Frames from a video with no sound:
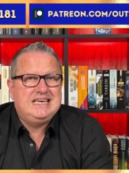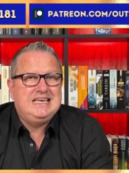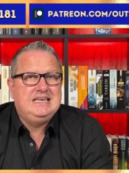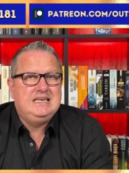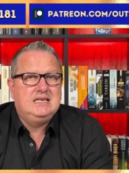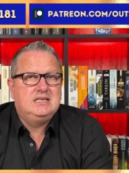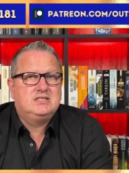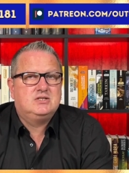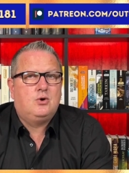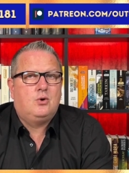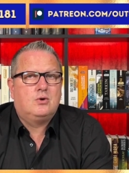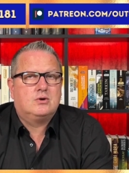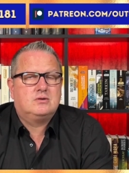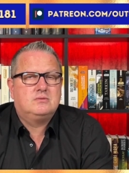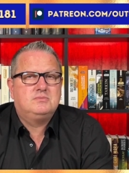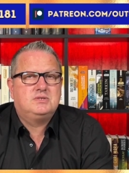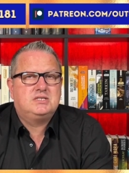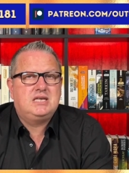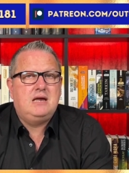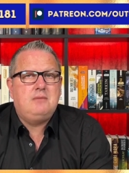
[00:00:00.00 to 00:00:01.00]
in his
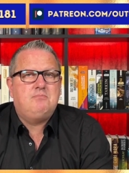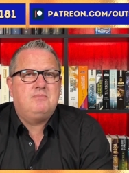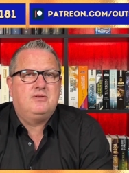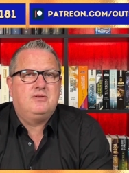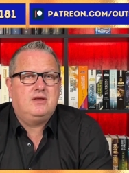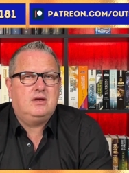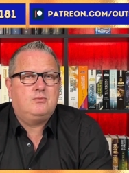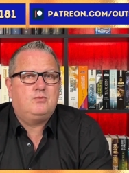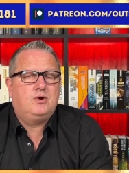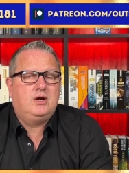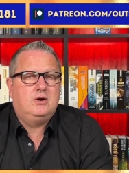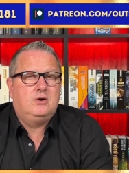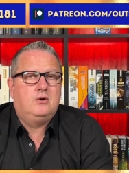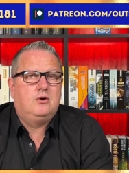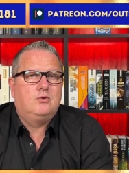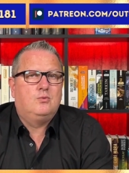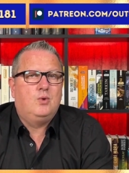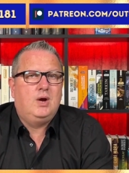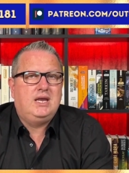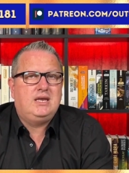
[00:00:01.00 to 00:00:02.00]
autumn statement that we are
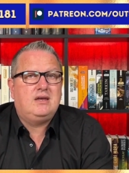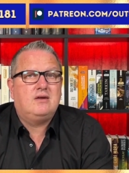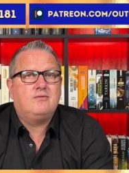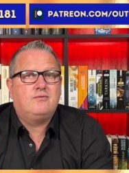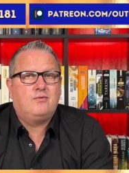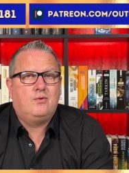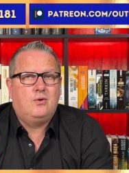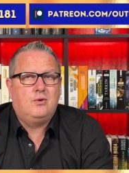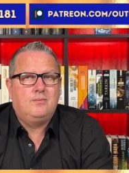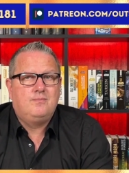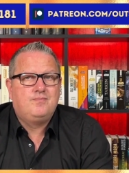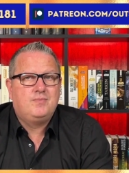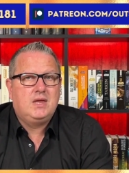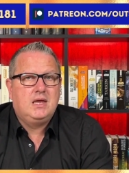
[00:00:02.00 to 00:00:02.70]
all waiting for.